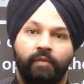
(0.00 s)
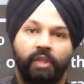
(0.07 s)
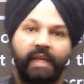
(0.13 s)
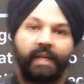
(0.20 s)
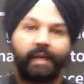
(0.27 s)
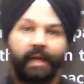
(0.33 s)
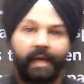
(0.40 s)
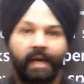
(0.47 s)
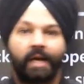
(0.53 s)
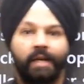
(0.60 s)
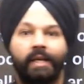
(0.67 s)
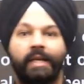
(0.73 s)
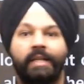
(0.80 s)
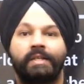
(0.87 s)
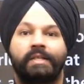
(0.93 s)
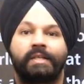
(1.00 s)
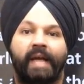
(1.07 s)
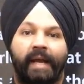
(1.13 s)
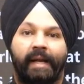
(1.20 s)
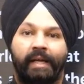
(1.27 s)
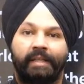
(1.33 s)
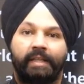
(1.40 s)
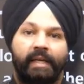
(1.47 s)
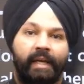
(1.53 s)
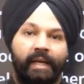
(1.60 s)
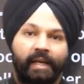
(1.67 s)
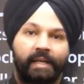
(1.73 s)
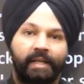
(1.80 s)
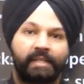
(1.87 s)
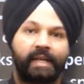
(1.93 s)
the air inside
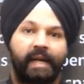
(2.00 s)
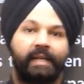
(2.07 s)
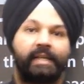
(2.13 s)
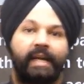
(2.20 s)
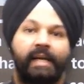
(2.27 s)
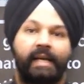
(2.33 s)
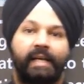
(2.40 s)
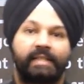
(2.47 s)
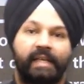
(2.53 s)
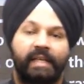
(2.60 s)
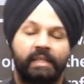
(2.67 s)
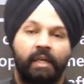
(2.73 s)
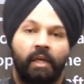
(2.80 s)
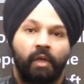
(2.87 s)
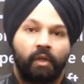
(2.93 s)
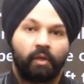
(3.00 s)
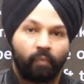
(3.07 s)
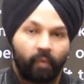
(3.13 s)
the ISS,